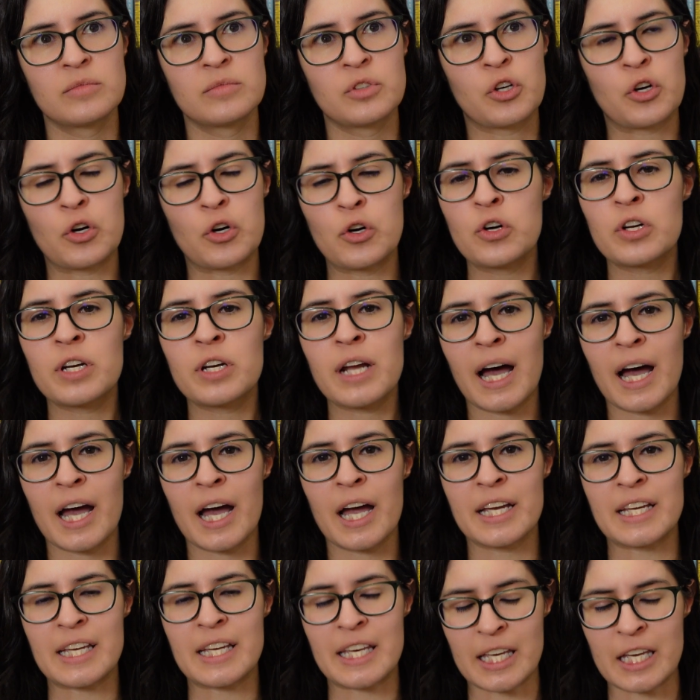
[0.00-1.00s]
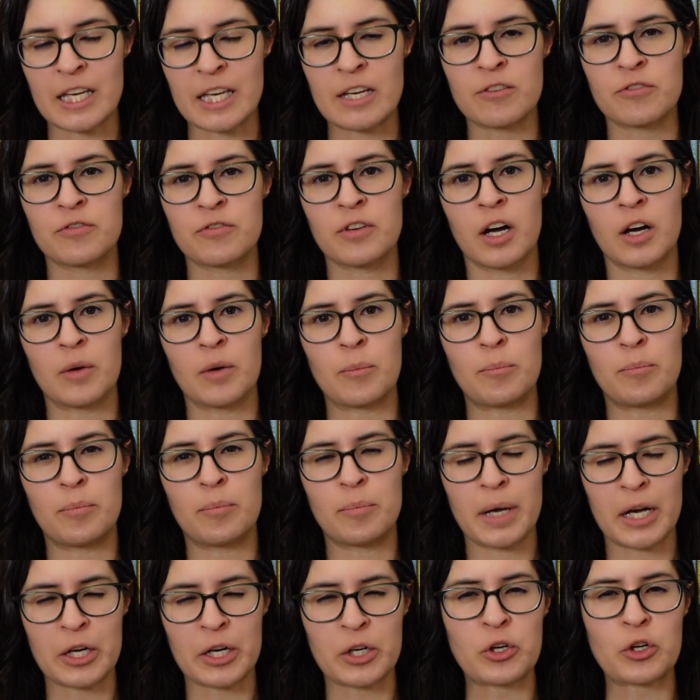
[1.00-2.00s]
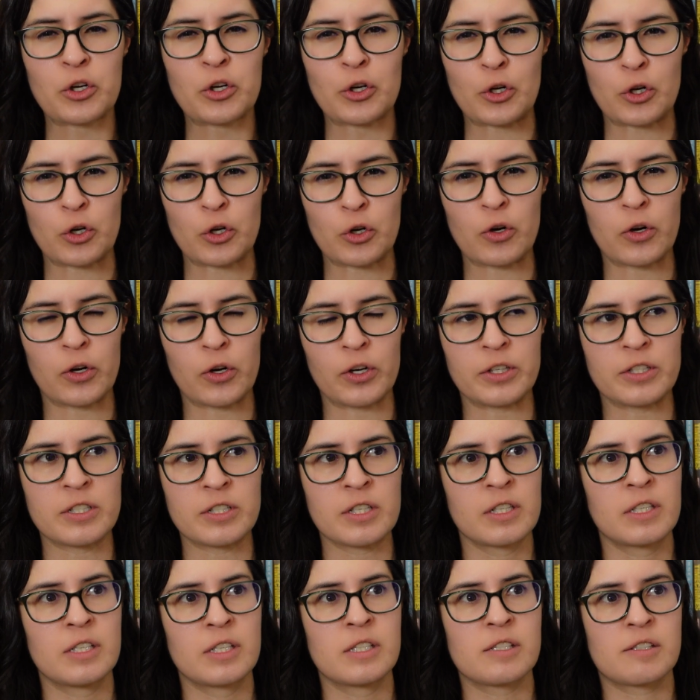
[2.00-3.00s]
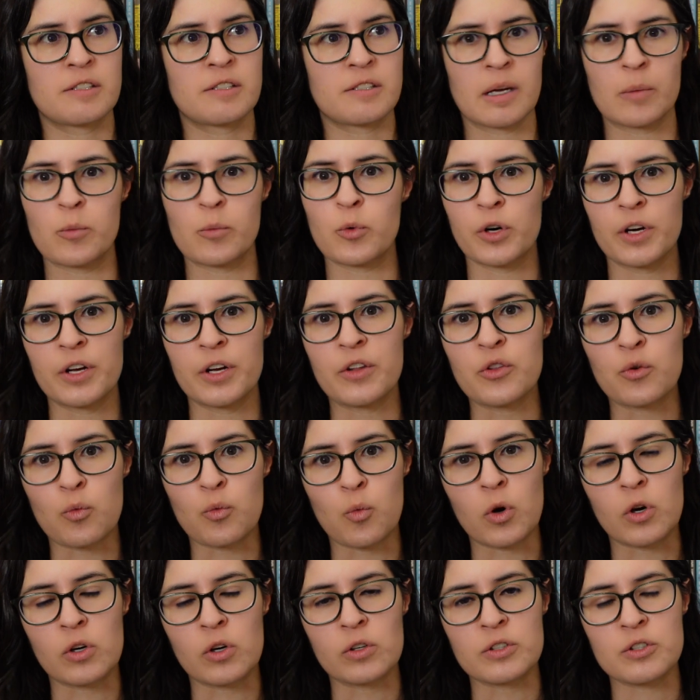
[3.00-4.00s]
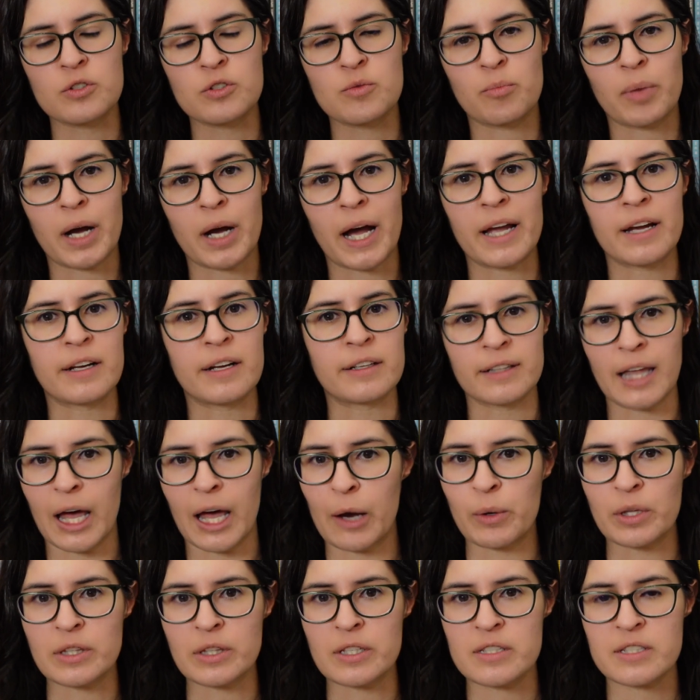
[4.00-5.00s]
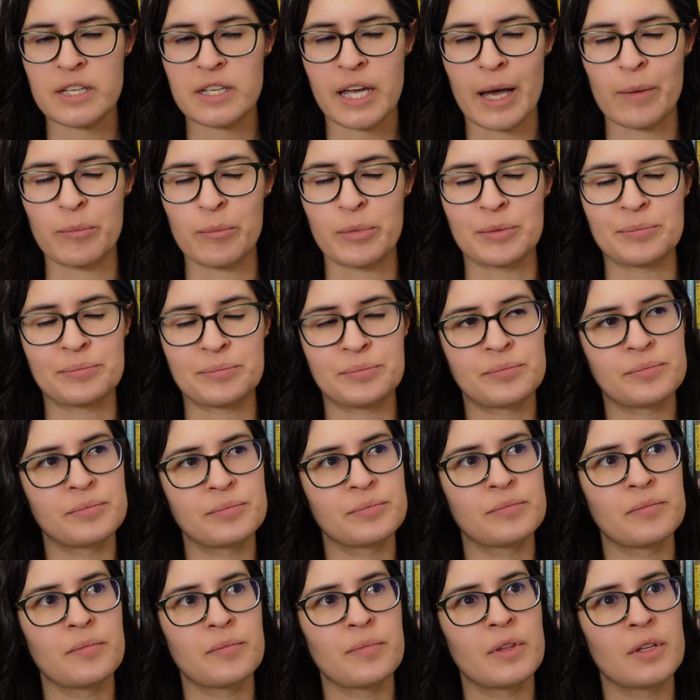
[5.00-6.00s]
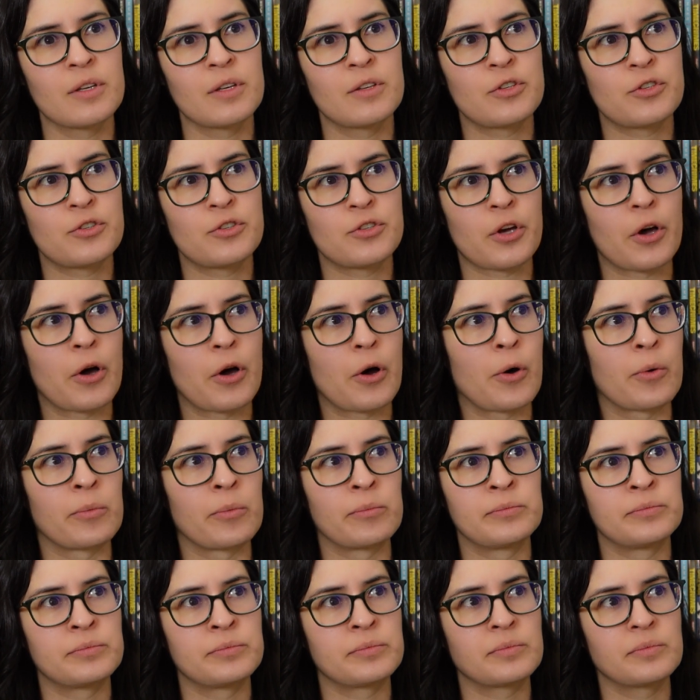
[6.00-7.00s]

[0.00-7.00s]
could I give a better good somewhere in the world by allowing this to happen? So